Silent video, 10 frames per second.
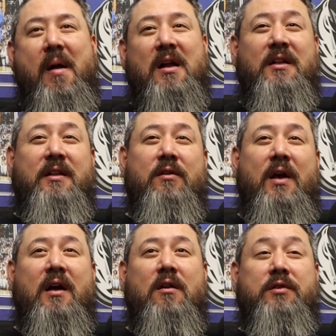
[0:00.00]
I think they're
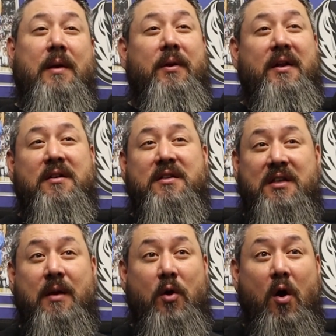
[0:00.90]
that close. They played on the
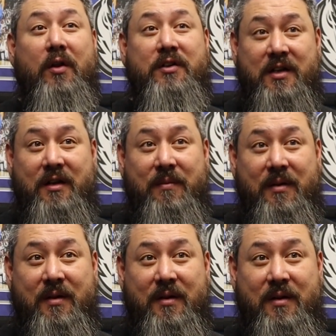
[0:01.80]
same college team
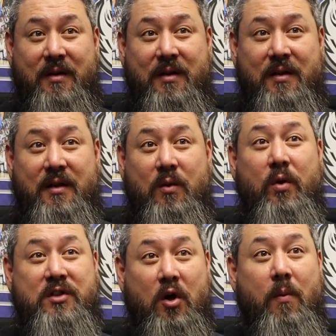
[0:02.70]
with
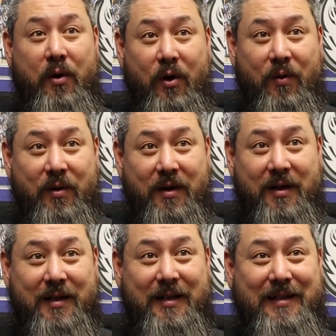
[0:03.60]
Joe Burrow.
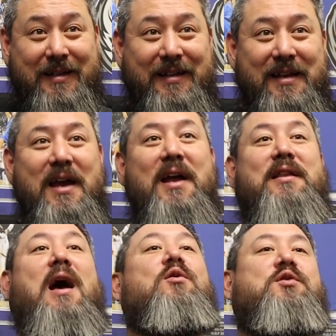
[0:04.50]
That team was
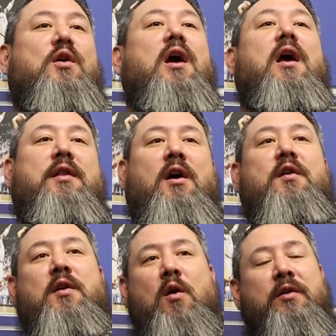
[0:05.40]
insane.
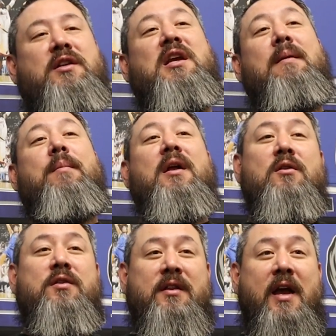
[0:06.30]
The only team
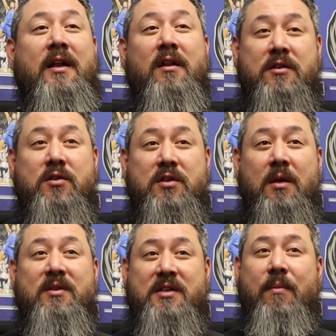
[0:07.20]
better than that LSU
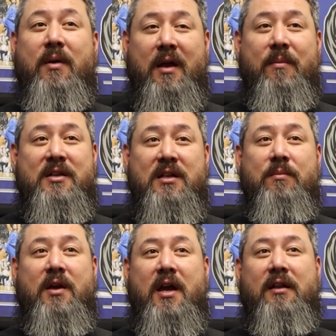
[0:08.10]
team is that Miami
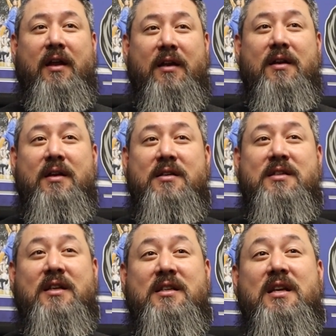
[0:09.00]
team that had like
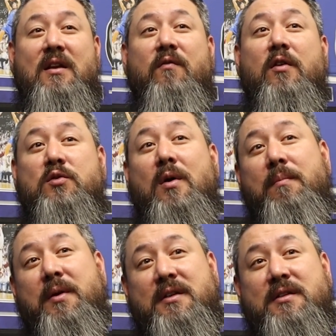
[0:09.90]
16
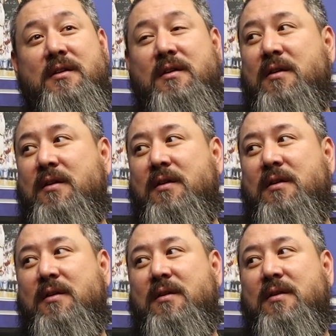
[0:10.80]
first-round picks.
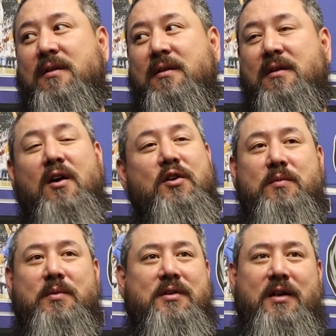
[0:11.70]

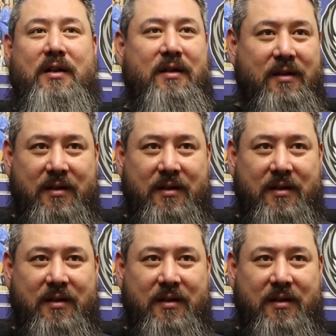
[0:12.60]
100%.